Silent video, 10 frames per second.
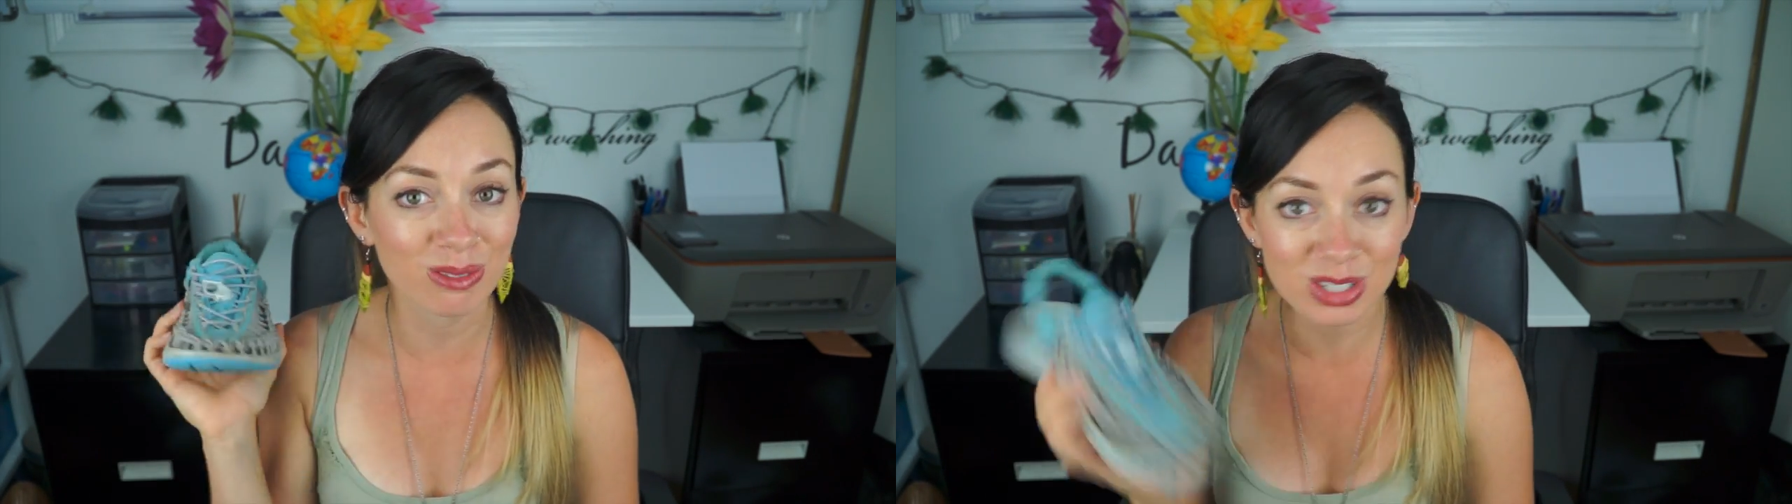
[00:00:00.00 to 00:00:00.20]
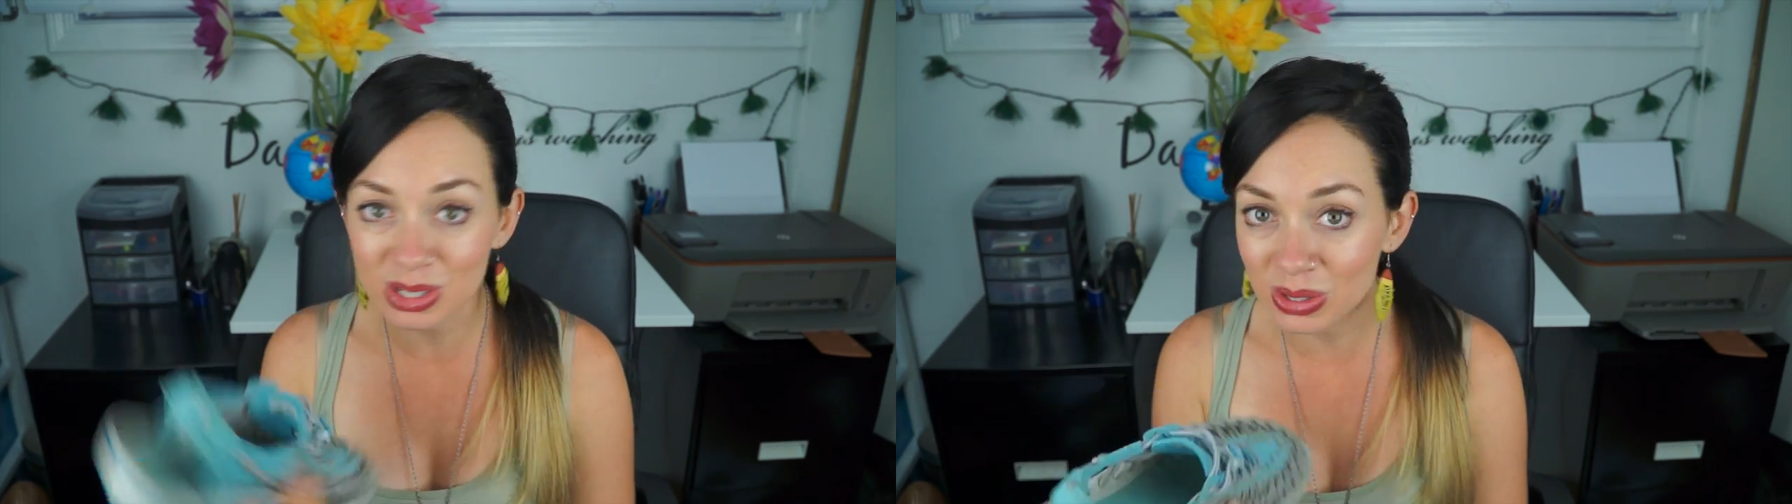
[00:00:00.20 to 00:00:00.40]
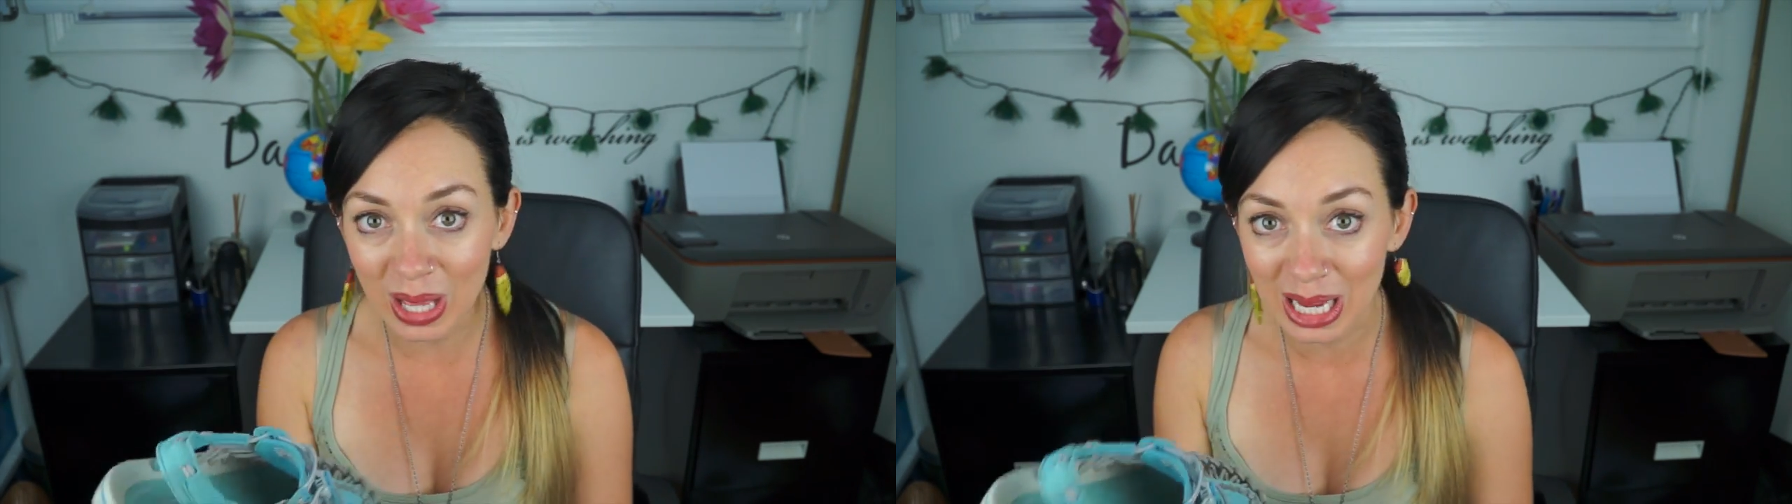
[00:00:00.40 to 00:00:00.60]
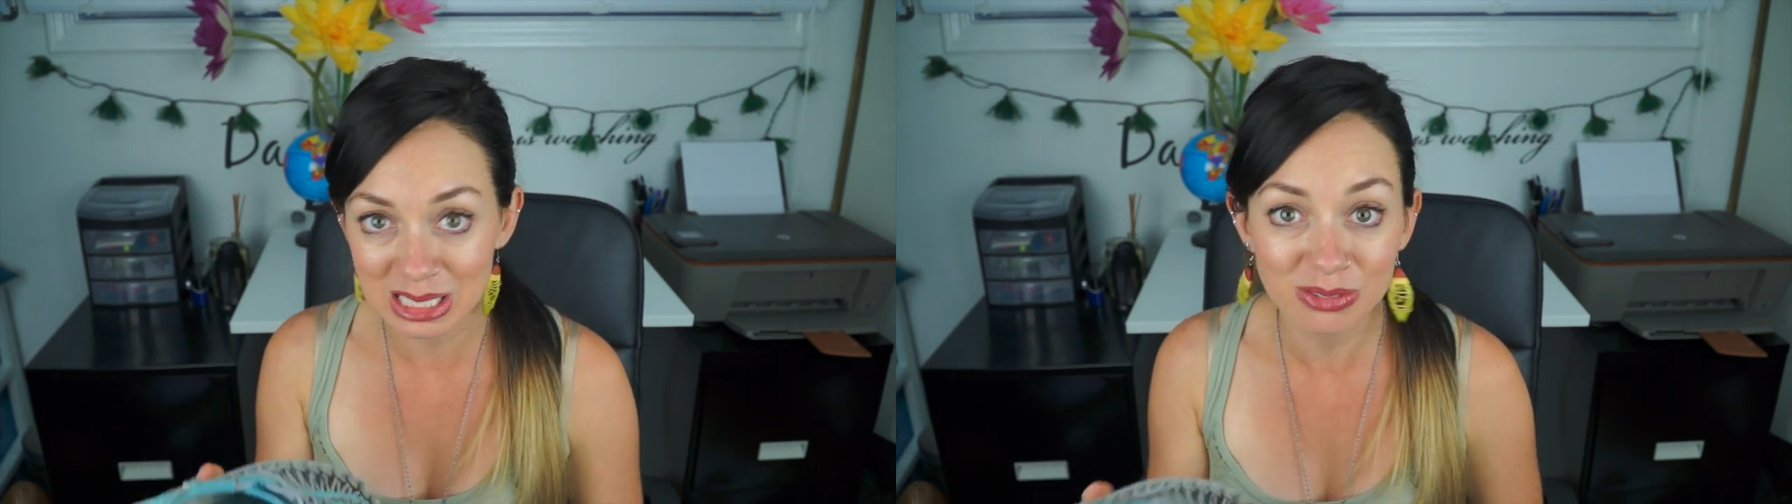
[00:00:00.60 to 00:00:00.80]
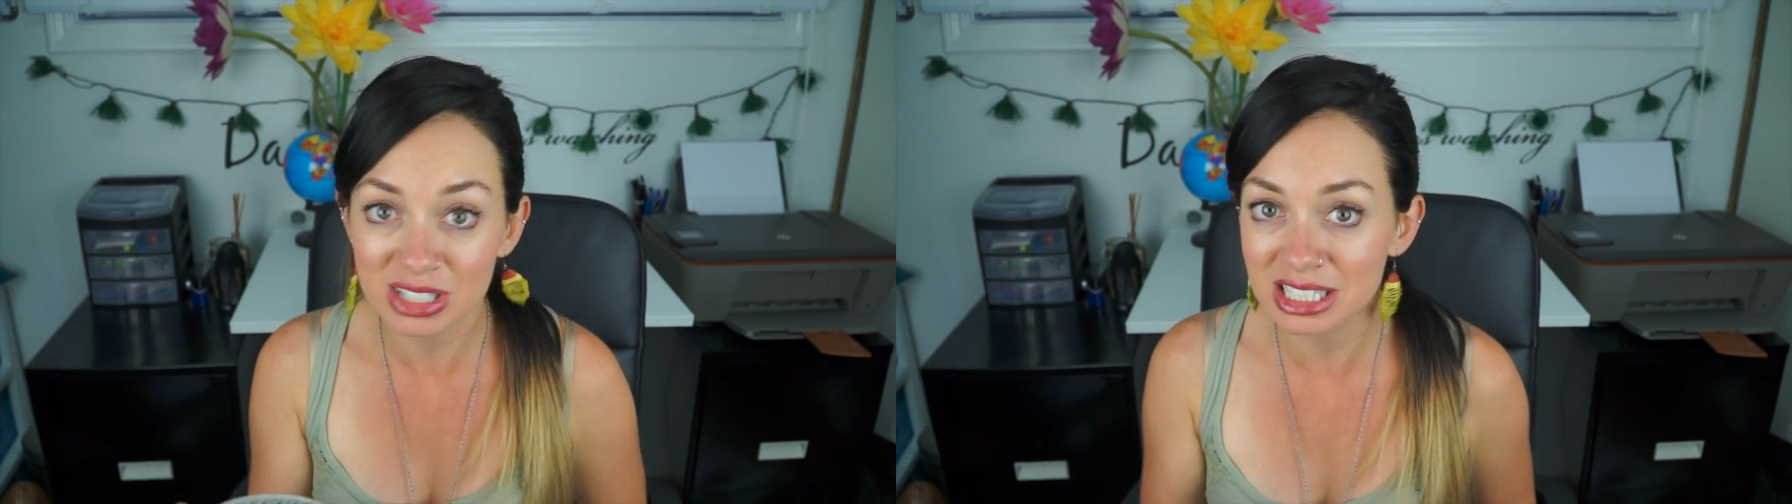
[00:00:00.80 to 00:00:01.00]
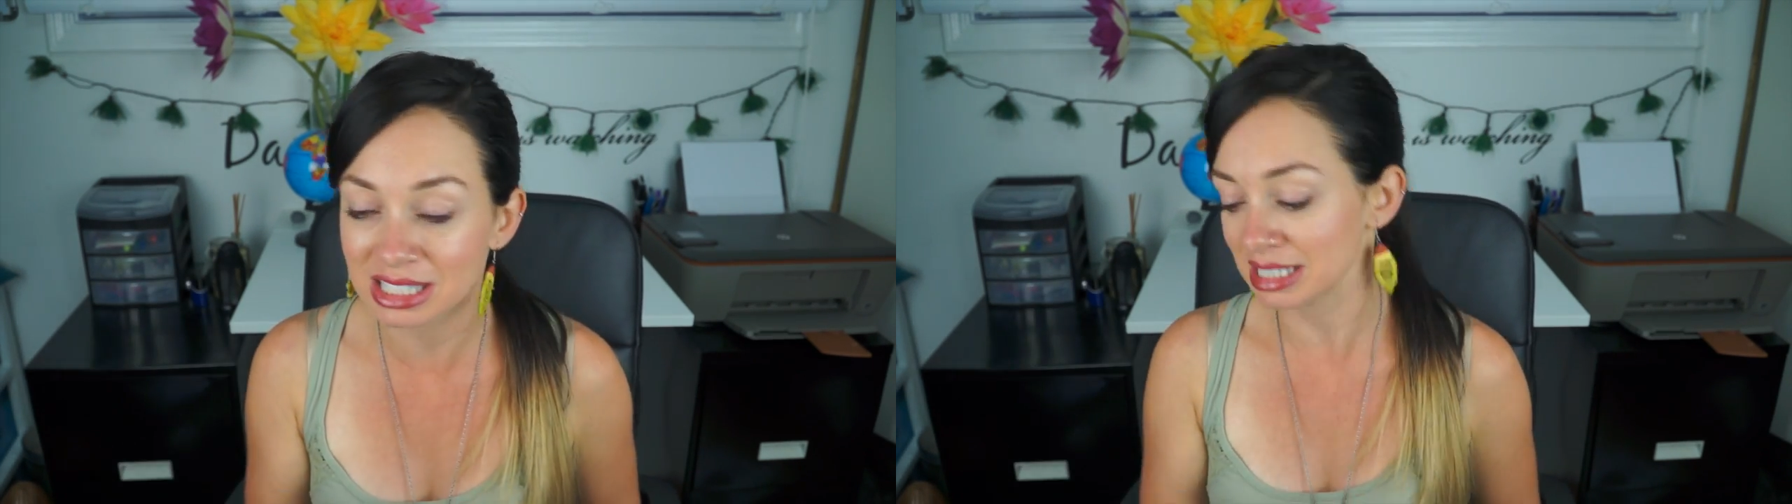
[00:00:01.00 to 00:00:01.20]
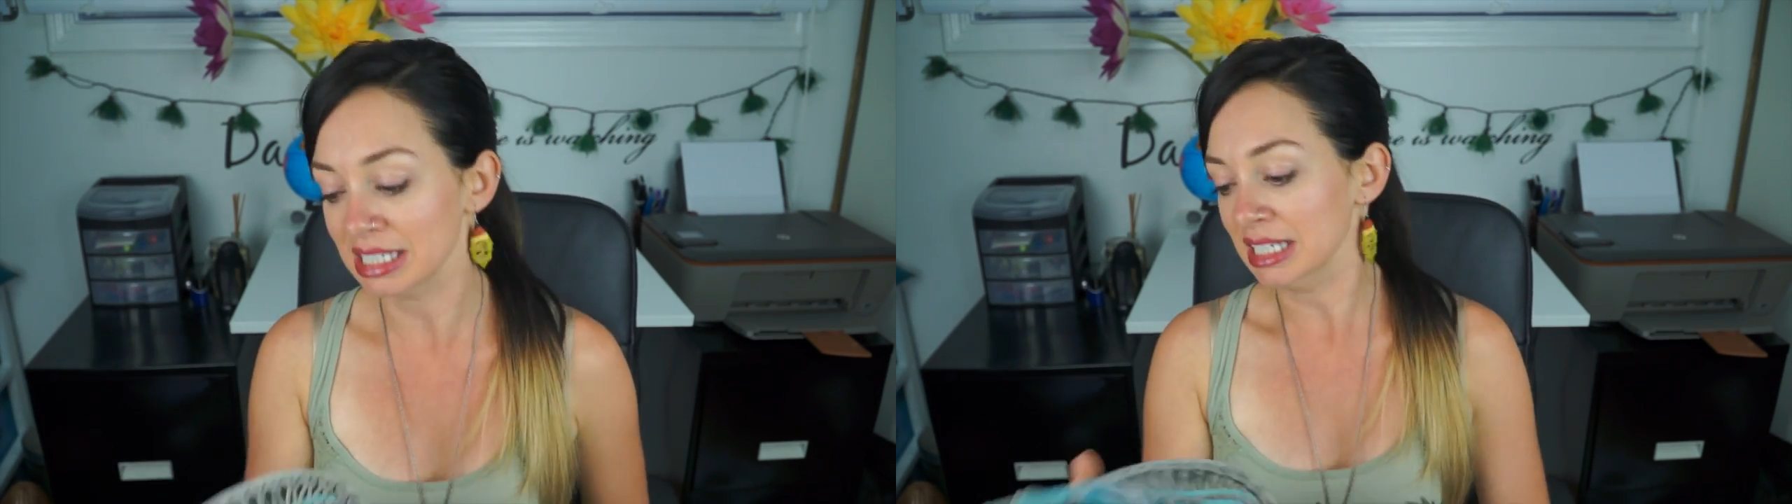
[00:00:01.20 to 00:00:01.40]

in physical activities.